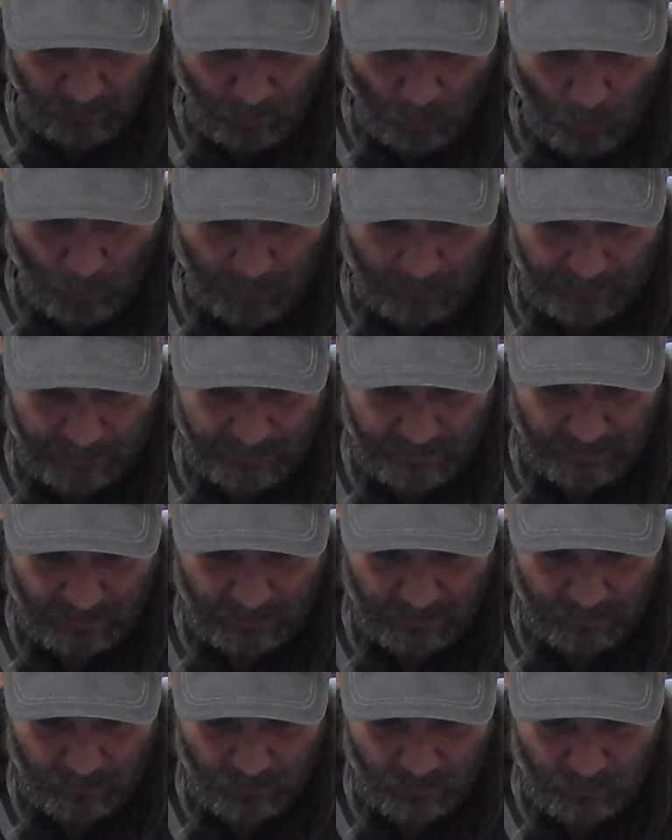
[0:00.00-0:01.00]
Bowman
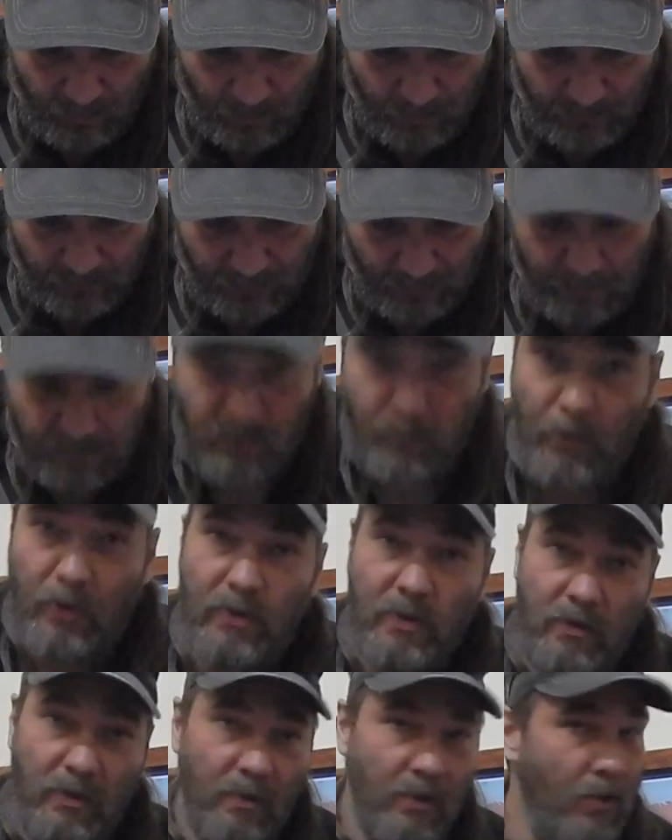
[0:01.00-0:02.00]
says, who's the most famous
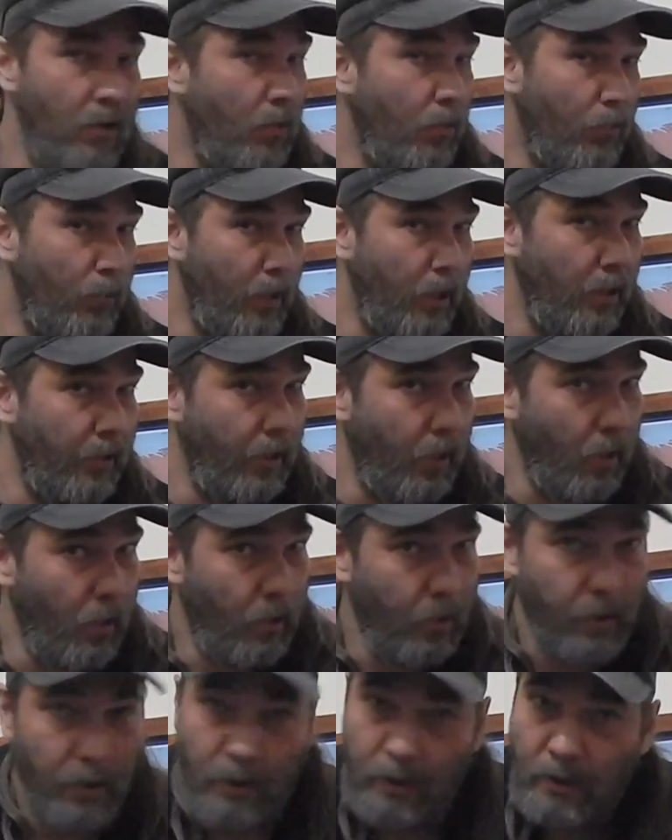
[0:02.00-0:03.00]
person you know? Well,
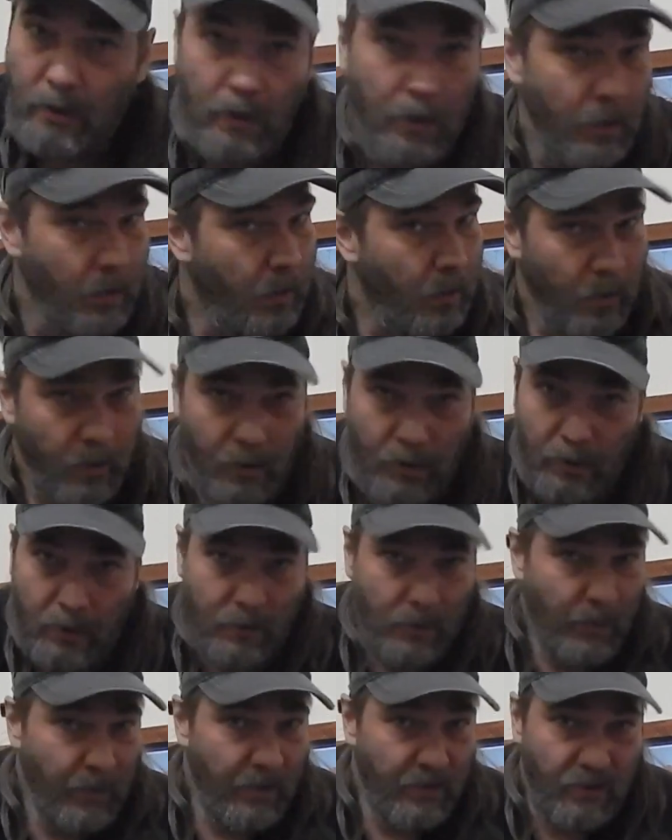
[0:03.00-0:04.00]
dog,
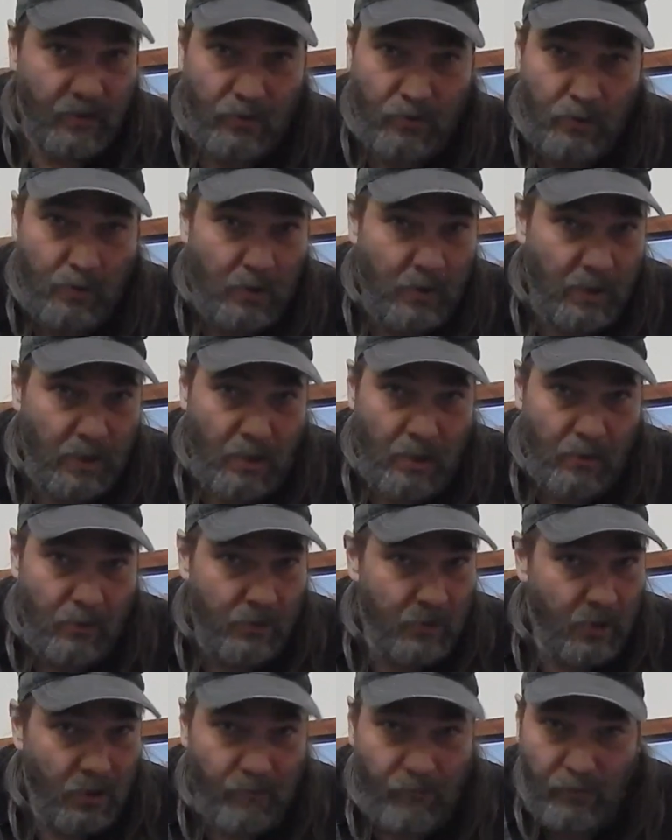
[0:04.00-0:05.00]
depends on who you count.
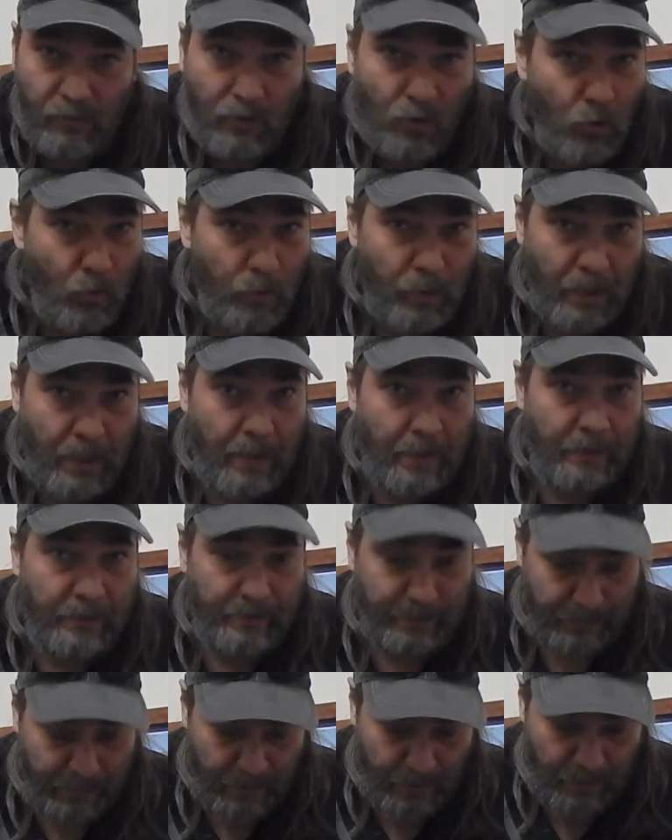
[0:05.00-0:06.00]
Jennifer
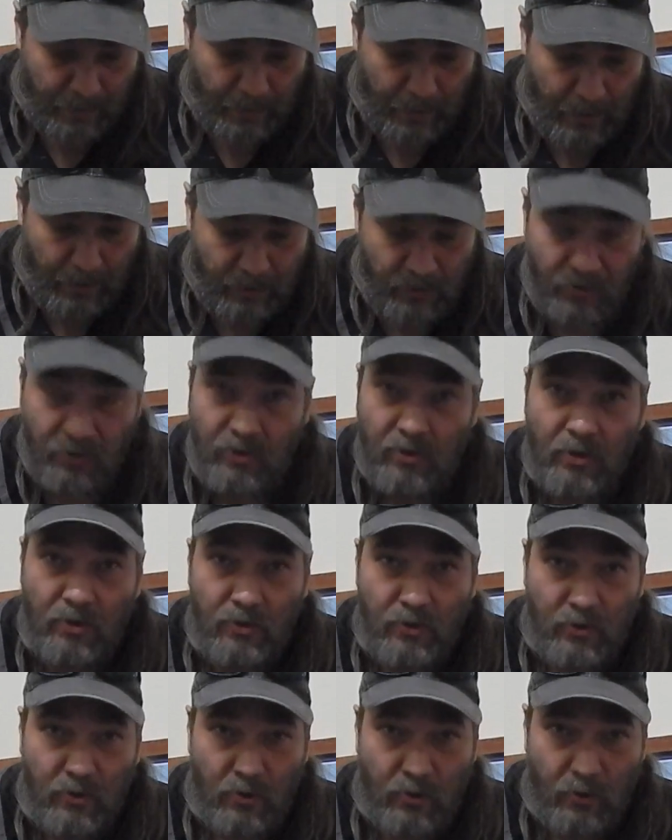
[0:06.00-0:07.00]
Lopez, Ashton
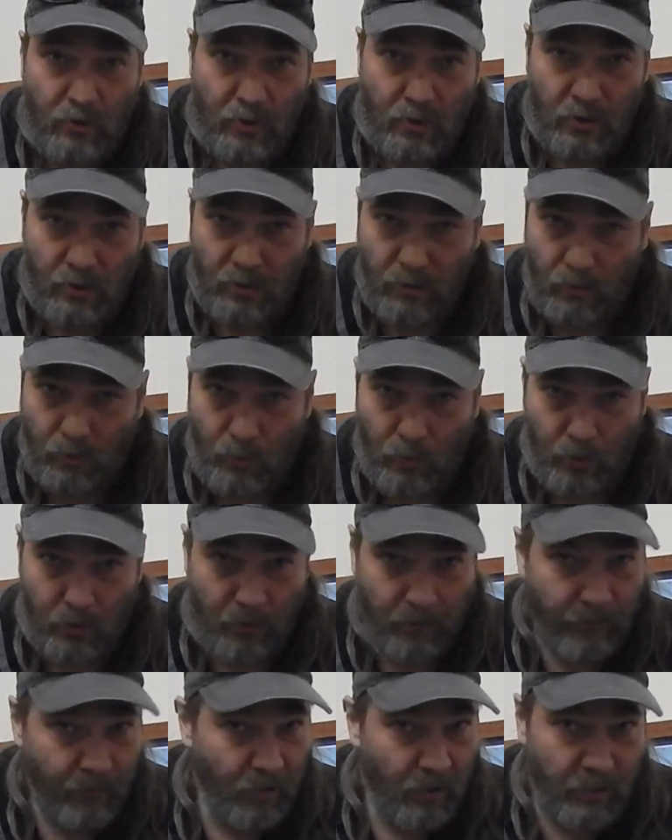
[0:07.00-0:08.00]
Kutcher, Morgan
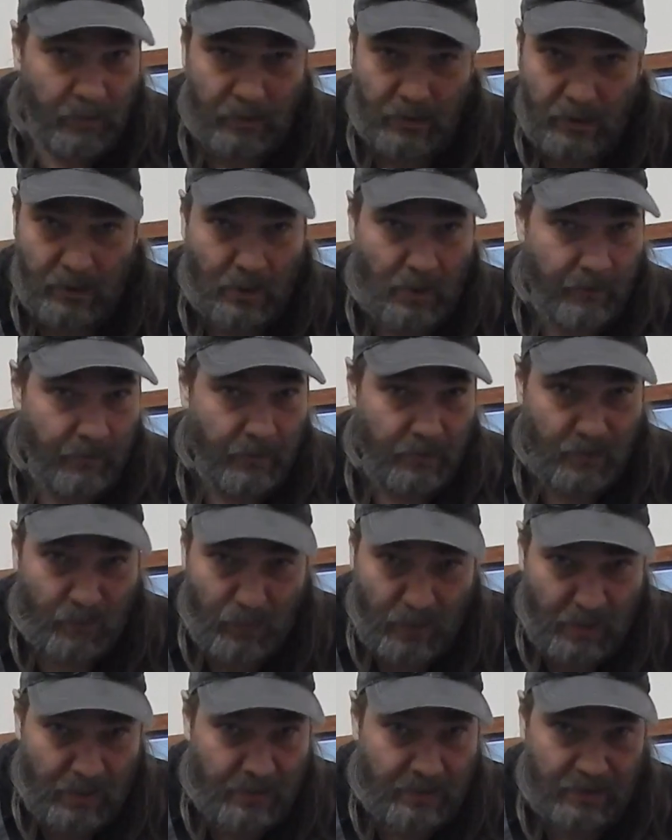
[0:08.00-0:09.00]
Freeman, Kevin
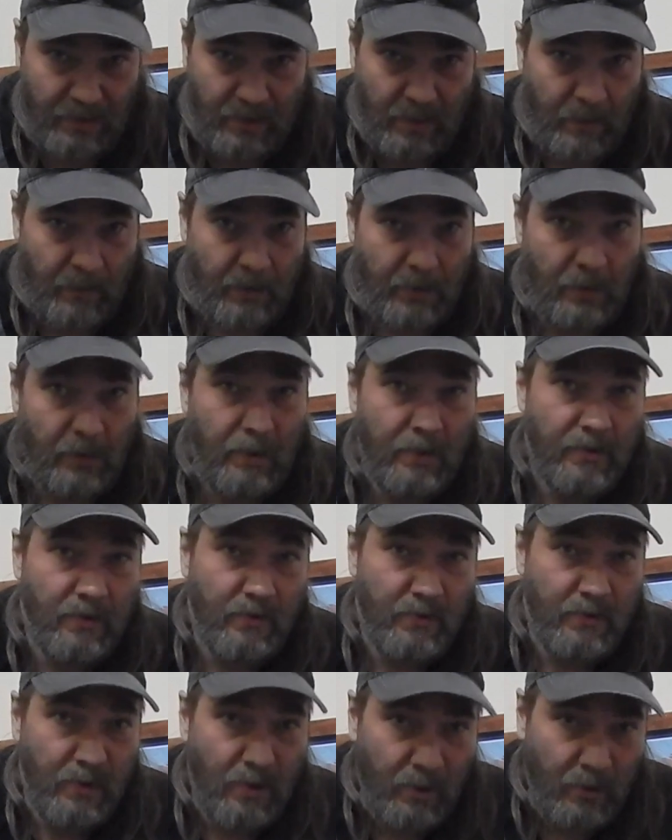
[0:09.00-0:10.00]
Spacey. I mean, the list
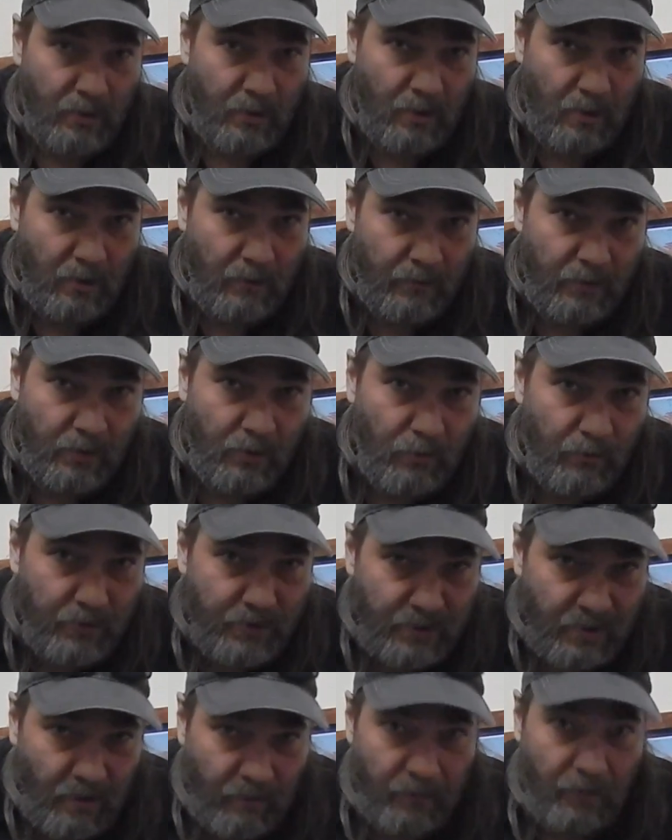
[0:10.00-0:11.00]
goes on and on. I've done over
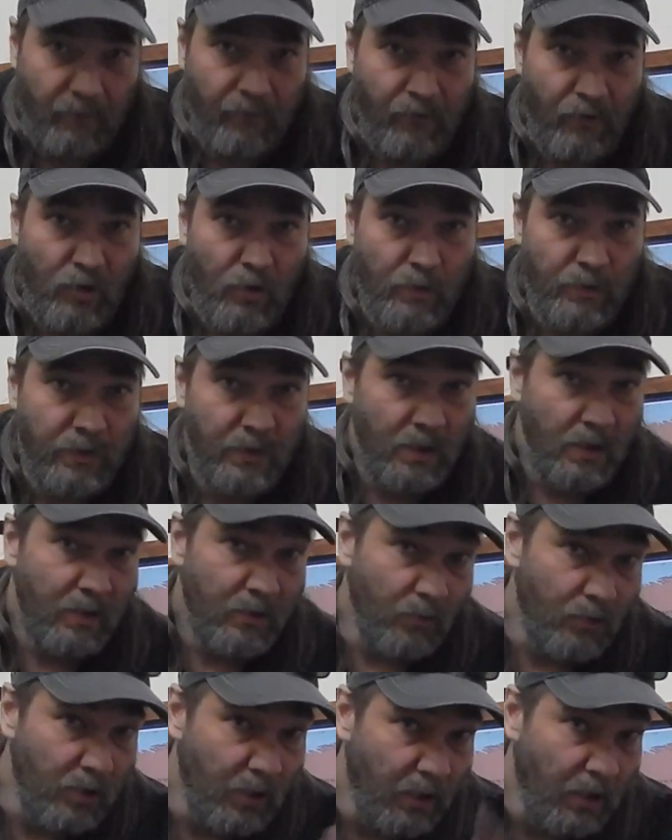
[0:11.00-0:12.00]
70 films. So
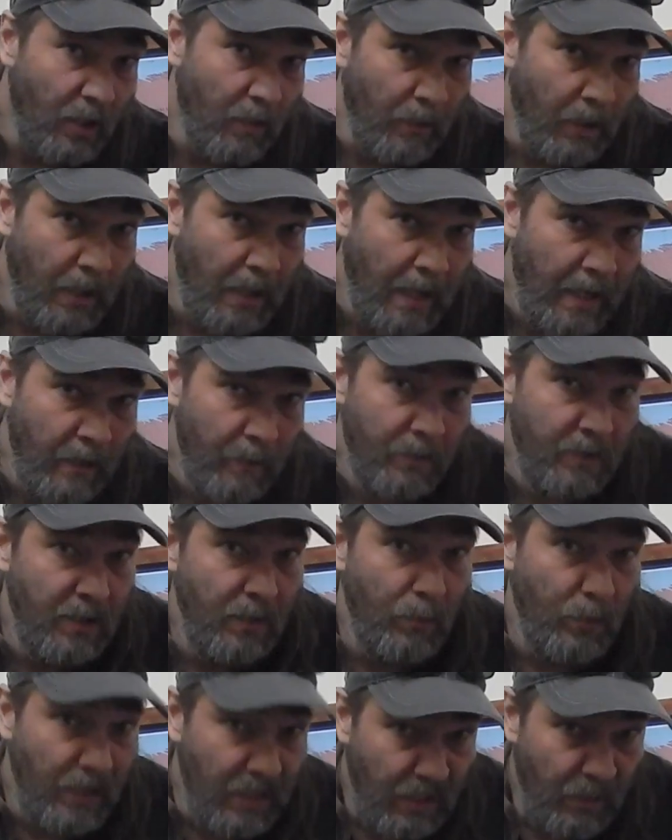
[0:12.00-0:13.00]
check out my
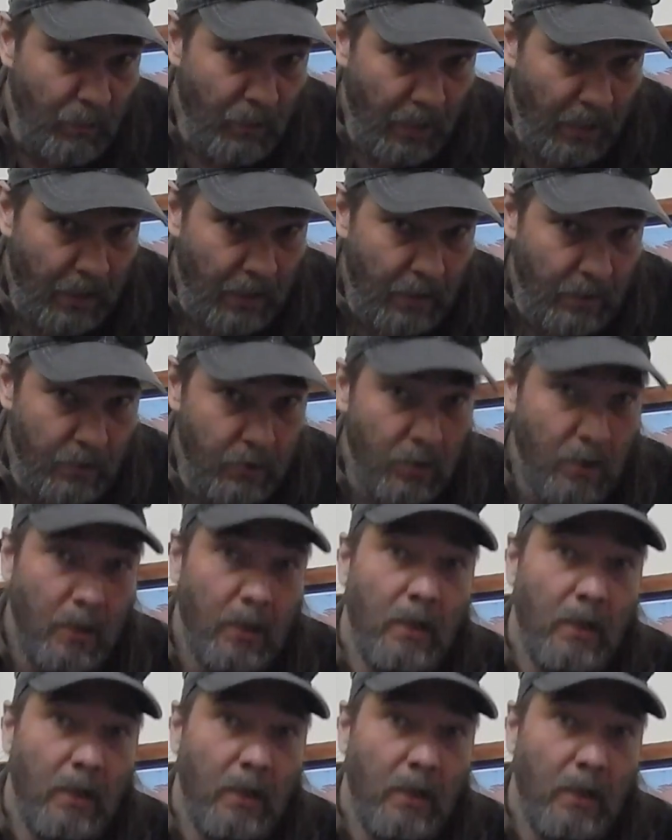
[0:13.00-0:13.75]
IMDb page,